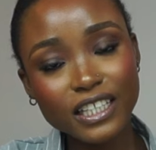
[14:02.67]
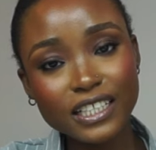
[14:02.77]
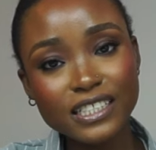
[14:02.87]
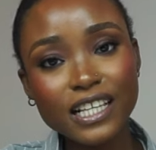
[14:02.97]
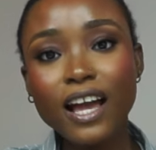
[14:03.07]

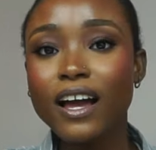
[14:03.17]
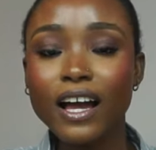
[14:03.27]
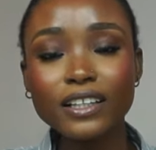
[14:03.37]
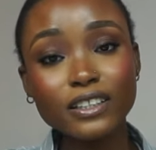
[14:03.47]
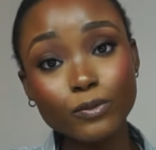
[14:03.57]
nice,
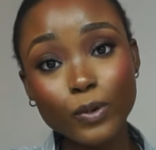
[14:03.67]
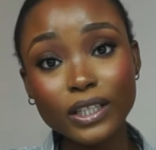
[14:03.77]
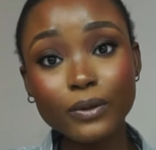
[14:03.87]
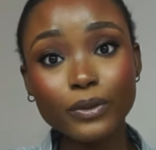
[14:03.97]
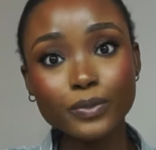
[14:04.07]
and the
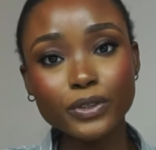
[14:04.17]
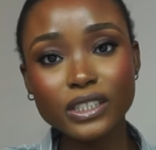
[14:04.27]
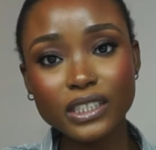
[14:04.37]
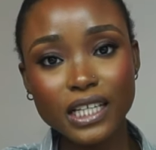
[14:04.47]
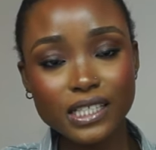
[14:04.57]
weather was
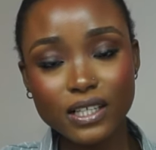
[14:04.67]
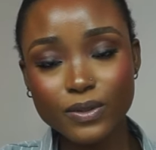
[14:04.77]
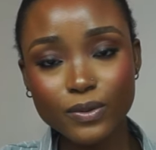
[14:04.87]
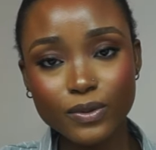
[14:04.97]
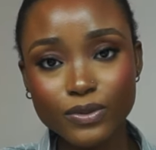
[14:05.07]
pretty nice
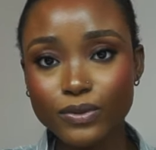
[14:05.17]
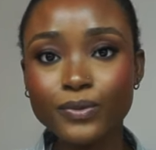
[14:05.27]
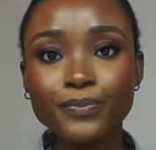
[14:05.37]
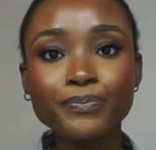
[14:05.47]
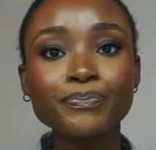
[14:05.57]
as well.
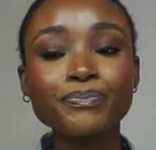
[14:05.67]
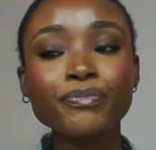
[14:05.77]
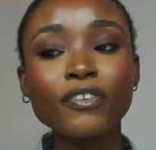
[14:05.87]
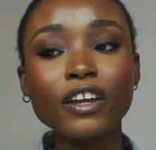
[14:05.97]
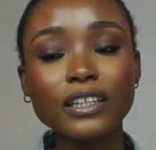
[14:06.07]
So
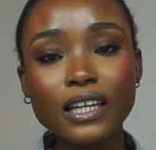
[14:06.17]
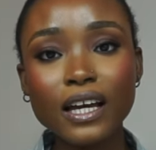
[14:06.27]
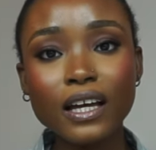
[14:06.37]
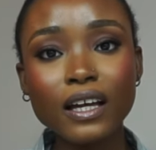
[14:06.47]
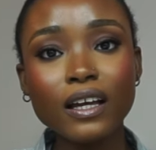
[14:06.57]

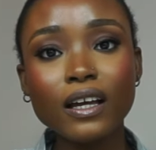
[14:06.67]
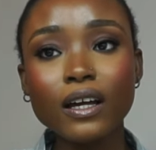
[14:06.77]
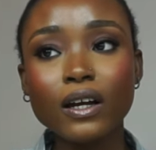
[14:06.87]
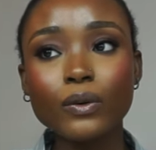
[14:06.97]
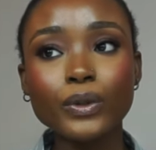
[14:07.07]
yeah,
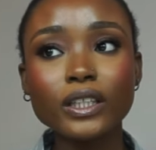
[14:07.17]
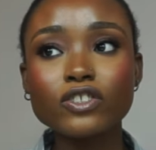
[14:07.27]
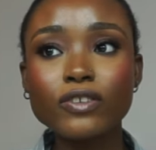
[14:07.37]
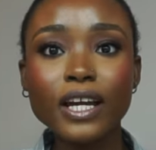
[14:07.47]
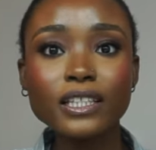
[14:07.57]
we
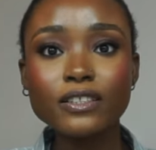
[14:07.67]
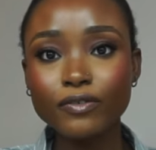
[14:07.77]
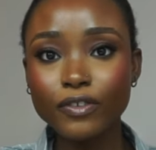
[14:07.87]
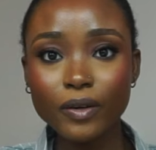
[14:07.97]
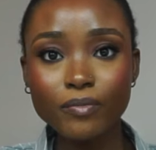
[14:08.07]
tried
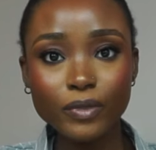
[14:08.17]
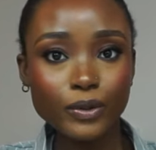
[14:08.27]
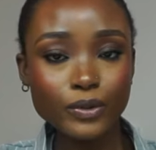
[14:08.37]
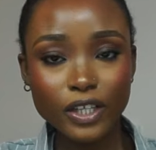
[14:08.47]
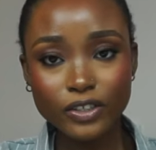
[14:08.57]
different
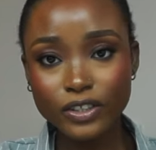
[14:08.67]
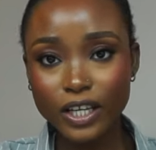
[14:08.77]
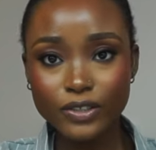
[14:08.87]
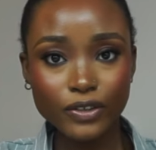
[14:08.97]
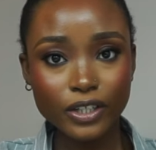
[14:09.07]
meals, as you
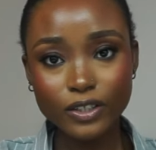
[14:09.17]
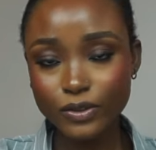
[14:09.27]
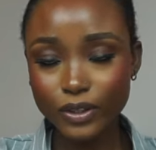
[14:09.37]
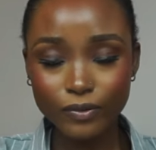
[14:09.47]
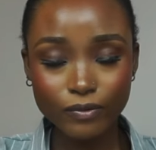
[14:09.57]
guys already
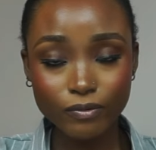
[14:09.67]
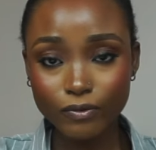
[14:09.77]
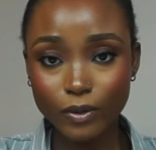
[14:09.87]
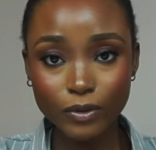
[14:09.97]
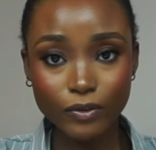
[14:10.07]
saw it
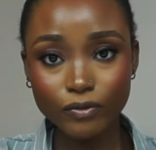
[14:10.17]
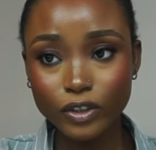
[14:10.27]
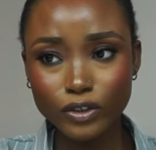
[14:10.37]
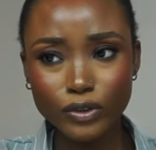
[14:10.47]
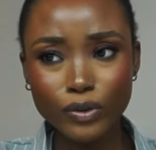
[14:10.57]
from the
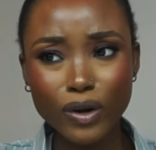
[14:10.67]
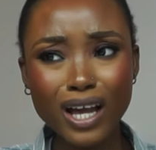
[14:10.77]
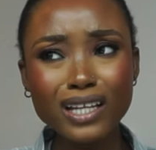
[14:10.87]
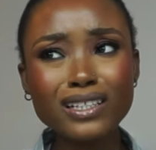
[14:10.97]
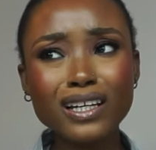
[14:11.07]
video,
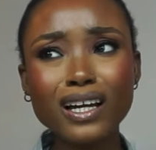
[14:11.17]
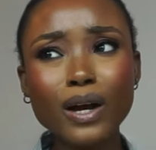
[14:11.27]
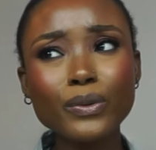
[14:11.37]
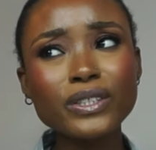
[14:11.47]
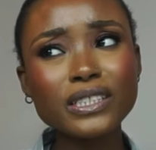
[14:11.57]
and
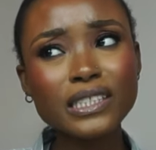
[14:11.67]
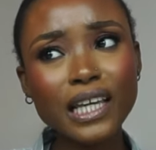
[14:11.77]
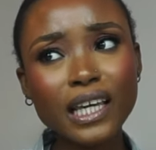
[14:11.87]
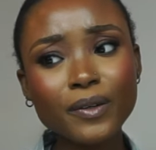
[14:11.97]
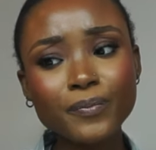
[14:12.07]
I would
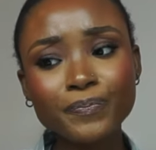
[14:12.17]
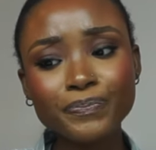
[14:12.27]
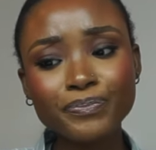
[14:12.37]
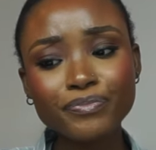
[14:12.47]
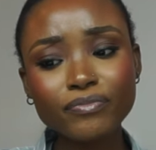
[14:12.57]
say
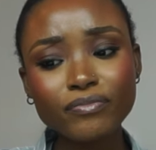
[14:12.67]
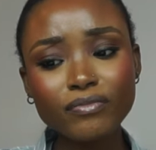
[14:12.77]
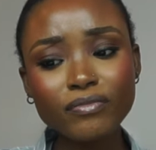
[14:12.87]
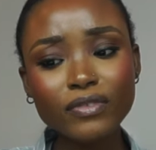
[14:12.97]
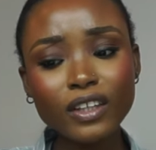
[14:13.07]

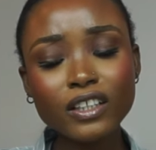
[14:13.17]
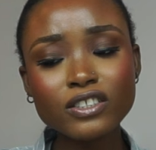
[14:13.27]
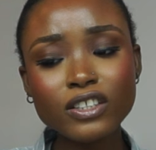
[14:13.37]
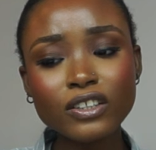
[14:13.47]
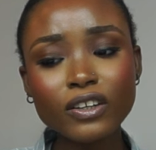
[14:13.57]
in
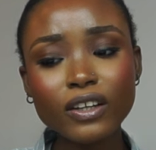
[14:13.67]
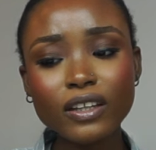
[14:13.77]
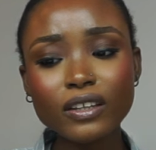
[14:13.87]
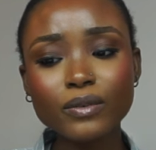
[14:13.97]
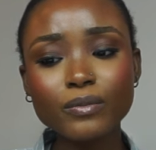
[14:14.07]
general
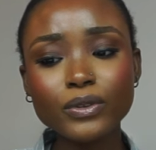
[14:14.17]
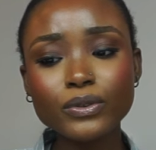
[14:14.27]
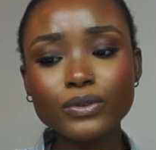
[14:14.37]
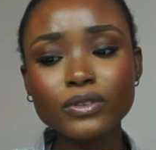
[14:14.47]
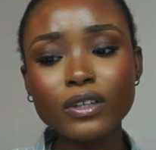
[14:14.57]
that the
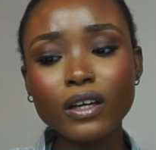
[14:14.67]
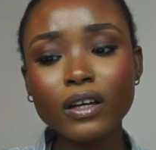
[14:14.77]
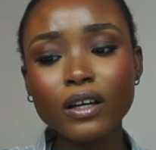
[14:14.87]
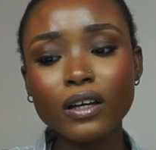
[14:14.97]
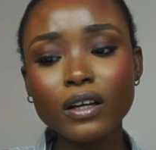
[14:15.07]
meals,
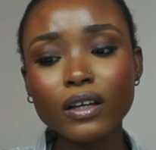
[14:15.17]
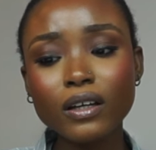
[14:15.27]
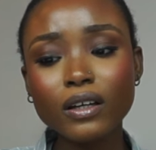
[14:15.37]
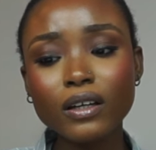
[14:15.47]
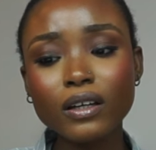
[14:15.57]

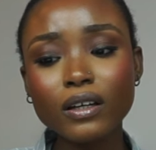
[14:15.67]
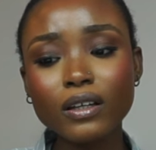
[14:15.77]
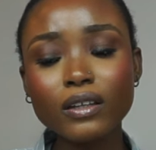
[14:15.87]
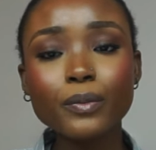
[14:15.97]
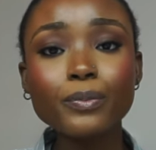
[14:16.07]

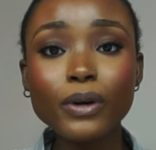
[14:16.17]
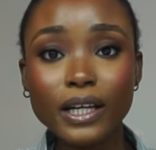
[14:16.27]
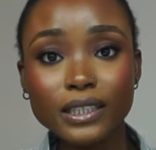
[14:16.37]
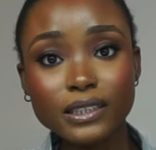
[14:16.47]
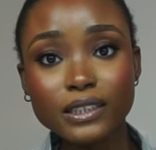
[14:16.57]
the
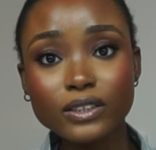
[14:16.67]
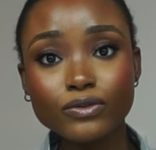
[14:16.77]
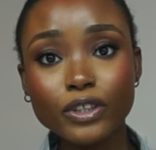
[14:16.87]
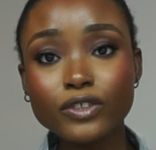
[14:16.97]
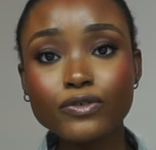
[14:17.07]
prices
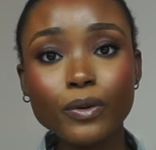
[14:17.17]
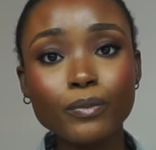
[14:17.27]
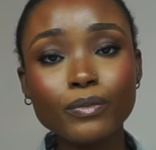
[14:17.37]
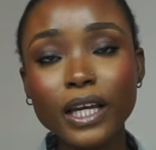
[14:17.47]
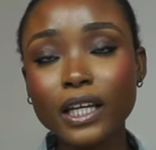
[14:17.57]
range
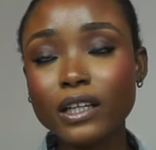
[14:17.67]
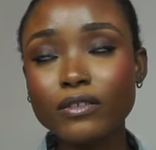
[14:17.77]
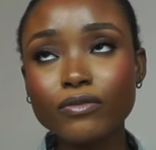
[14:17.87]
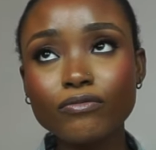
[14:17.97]
from like